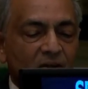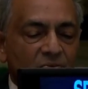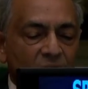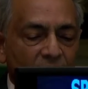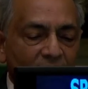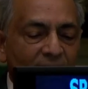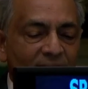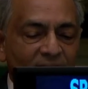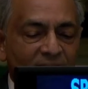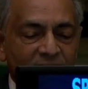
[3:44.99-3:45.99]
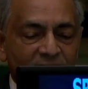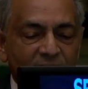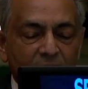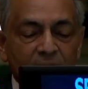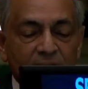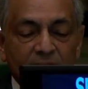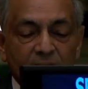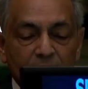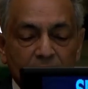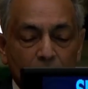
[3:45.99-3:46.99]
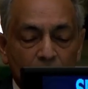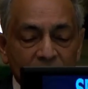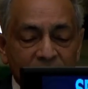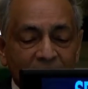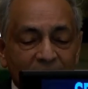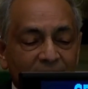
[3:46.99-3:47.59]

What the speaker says: to realize the Sustainable Development Goals